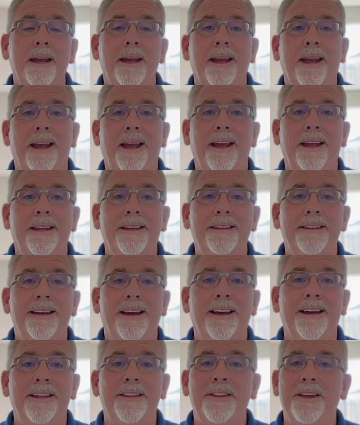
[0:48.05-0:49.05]
and
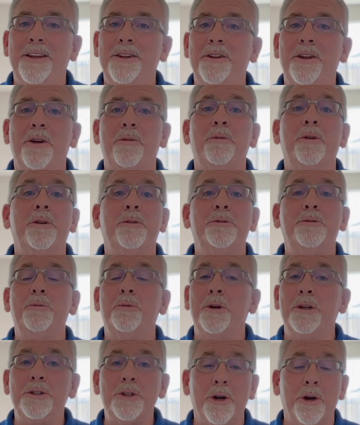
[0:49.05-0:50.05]
then
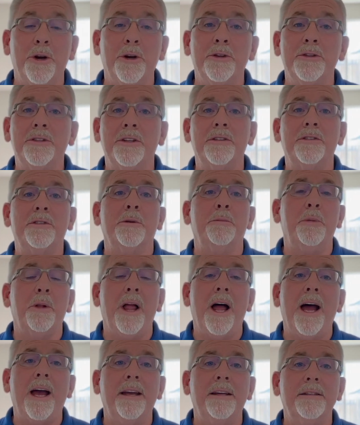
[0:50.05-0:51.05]
returns and
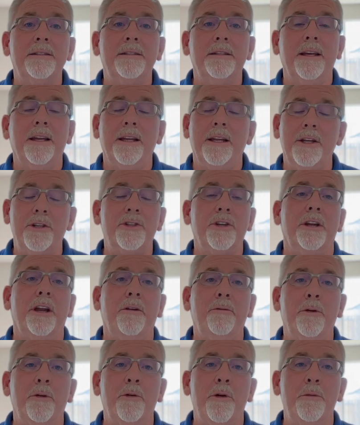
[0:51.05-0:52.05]
supplies in each and
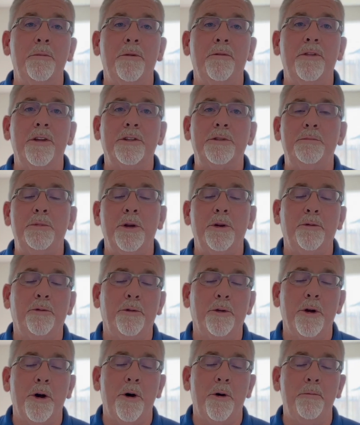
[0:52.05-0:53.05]
every room of this
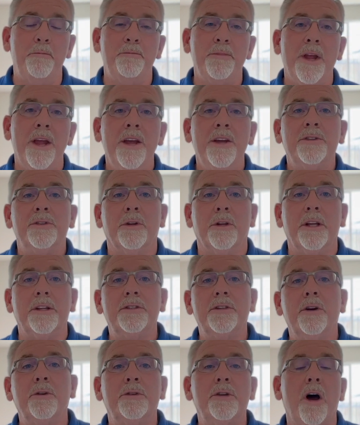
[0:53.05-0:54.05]
beautiful home. So
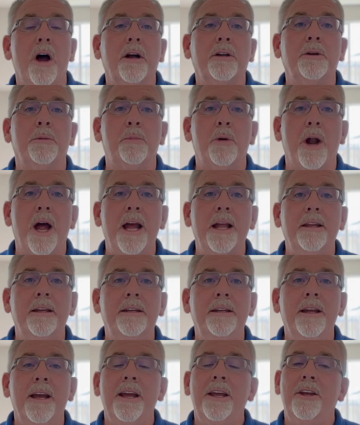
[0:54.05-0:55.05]
let's go talk to
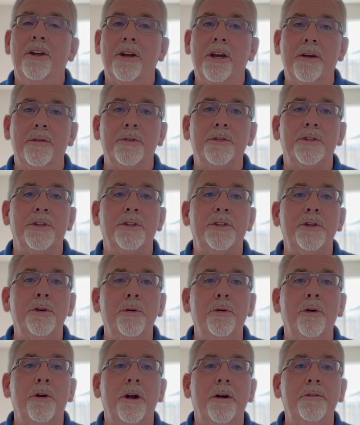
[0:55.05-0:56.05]
Brylan. He'll give us the
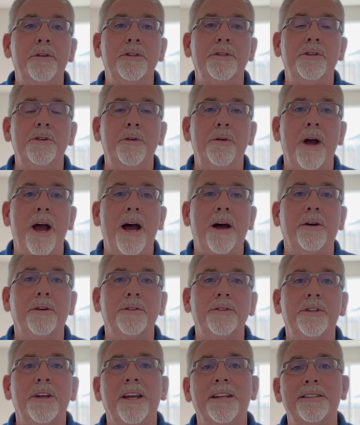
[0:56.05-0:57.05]
tour of his new
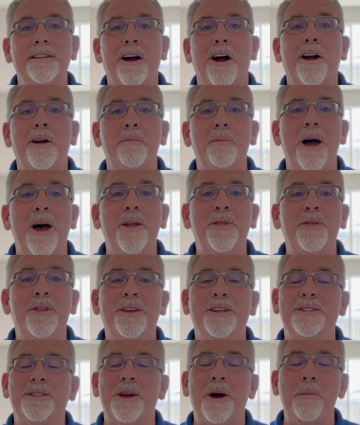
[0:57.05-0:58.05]
house and talk about
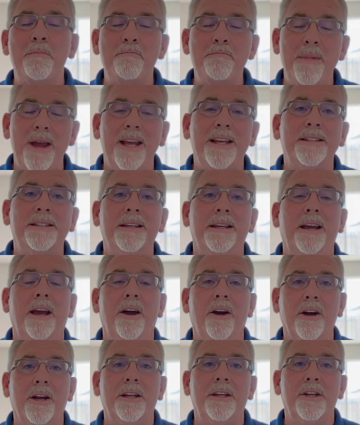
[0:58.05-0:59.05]
this amazing
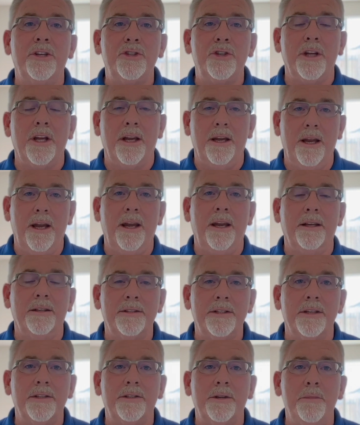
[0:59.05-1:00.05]
air conditioning and heating
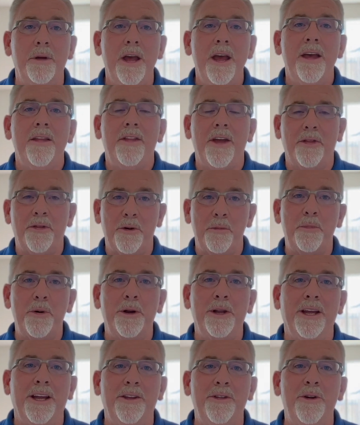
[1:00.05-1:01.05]
system that they're
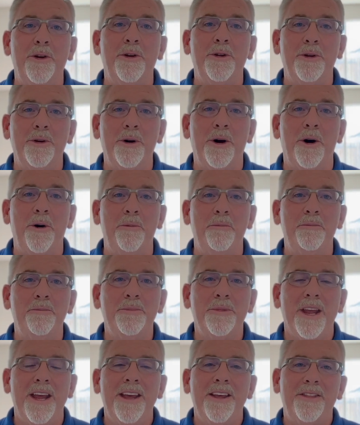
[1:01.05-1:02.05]
putting in their new home.
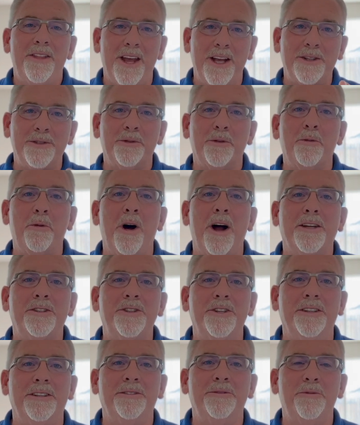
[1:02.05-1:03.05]
Thanks for
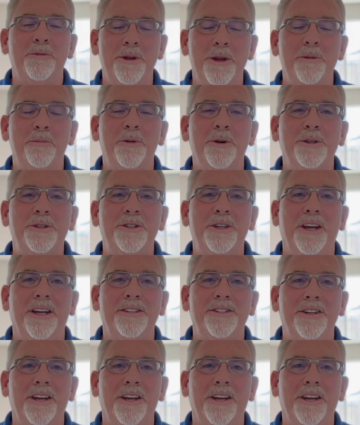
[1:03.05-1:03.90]
watching. We appreciate you.